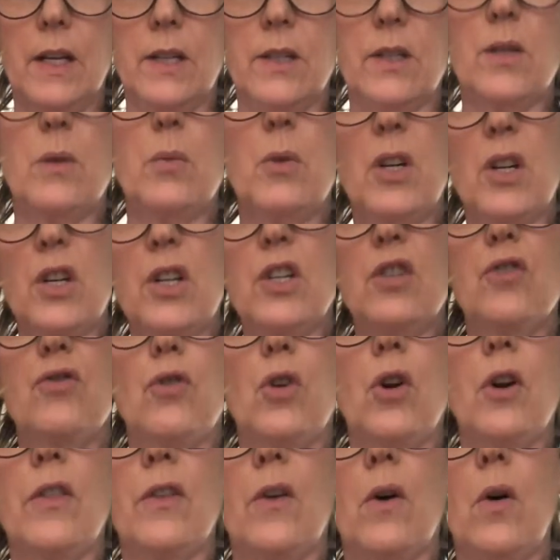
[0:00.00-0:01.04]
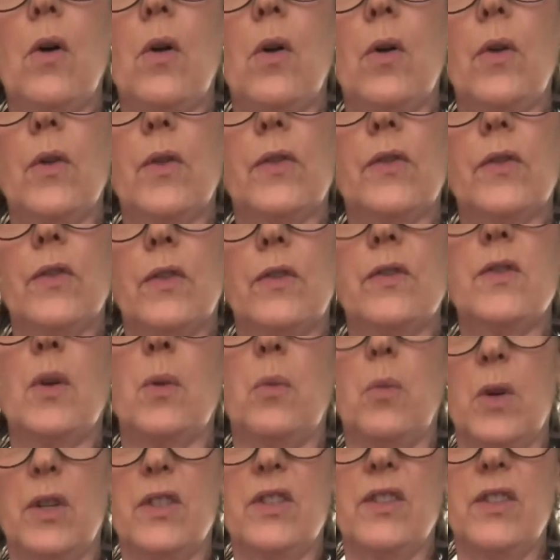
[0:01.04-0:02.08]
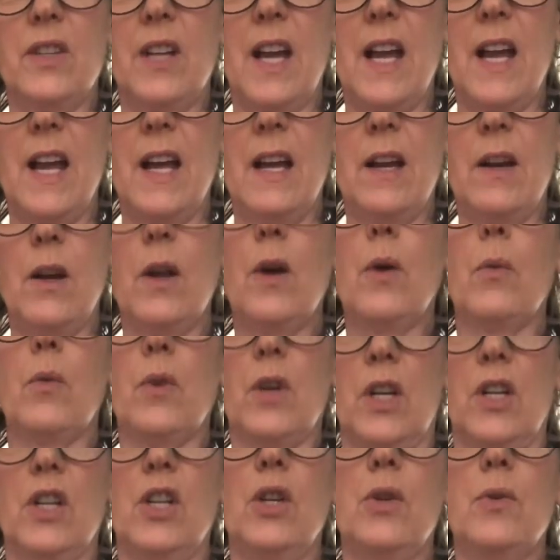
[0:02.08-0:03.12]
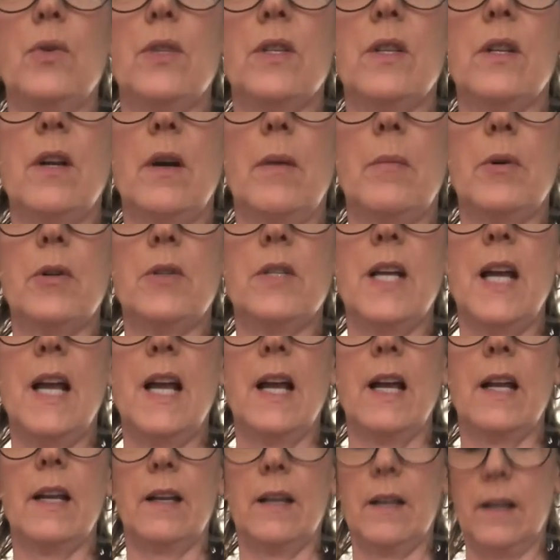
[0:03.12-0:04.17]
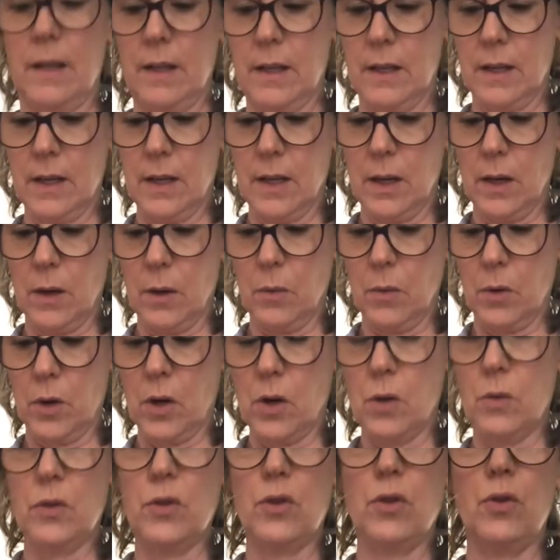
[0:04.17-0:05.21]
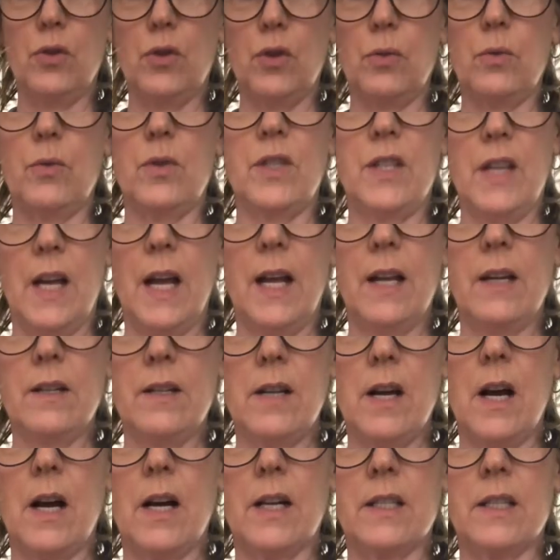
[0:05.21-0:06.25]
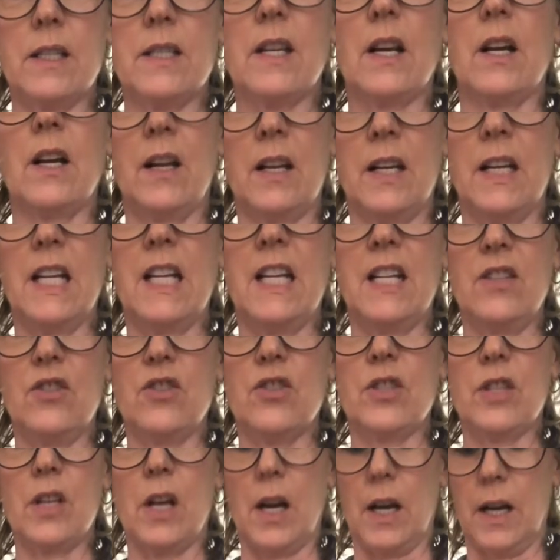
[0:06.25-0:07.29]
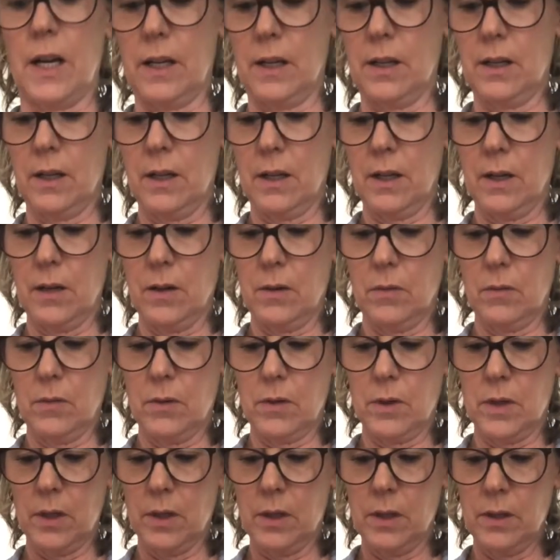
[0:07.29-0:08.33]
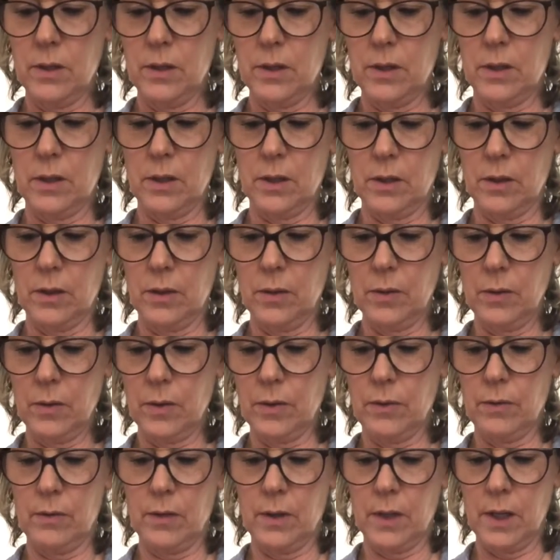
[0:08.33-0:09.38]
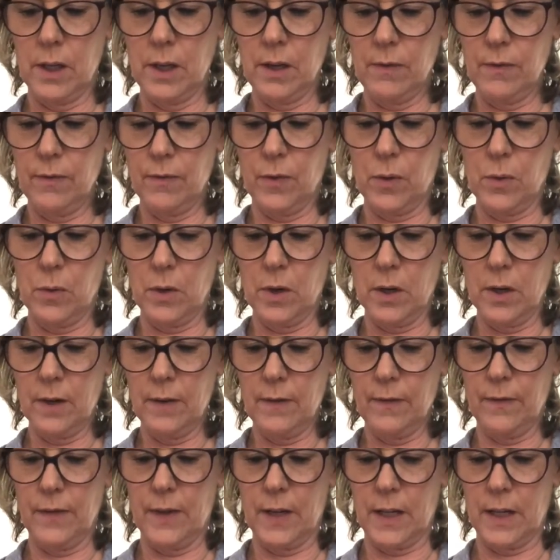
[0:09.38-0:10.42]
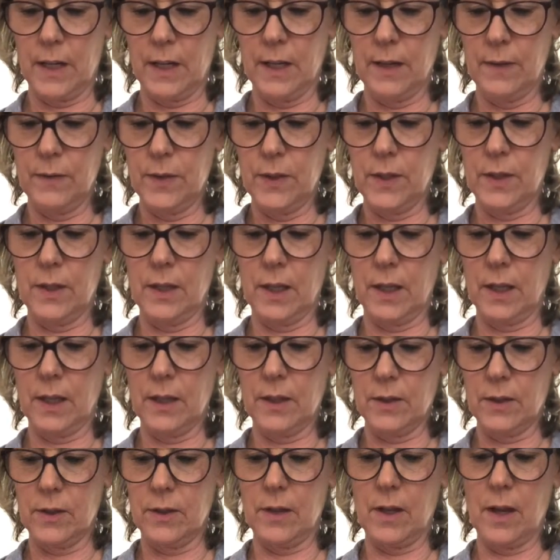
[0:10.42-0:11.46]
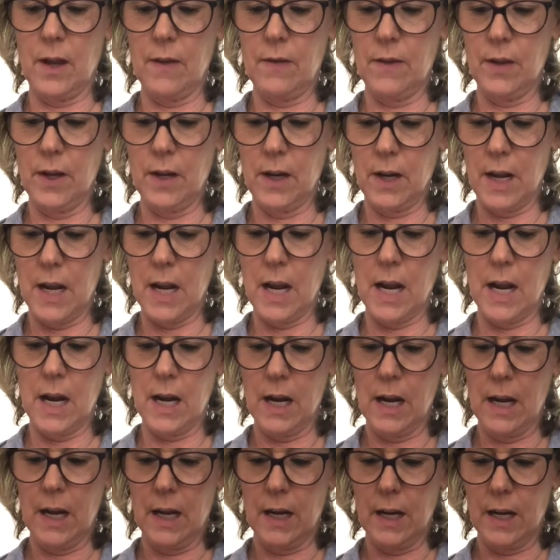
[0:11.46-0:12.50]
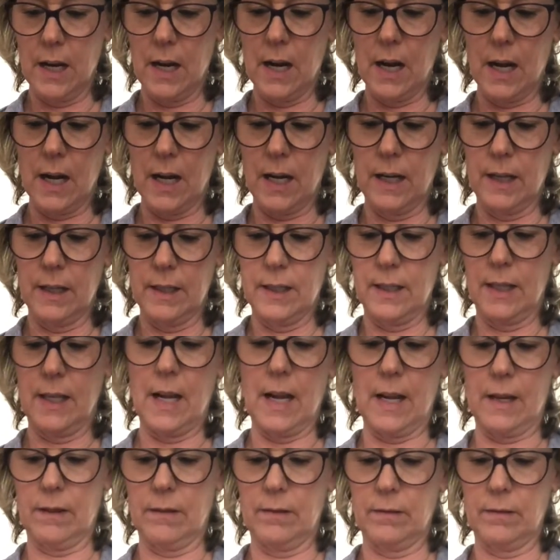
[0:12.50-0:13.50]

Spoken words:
So we're going to draw the holes. So once again, we're going to use the number 10. We're going to do 10 dots on each side. 1, 2, 3, 4, 5, 6, 7, 8, 9, 10.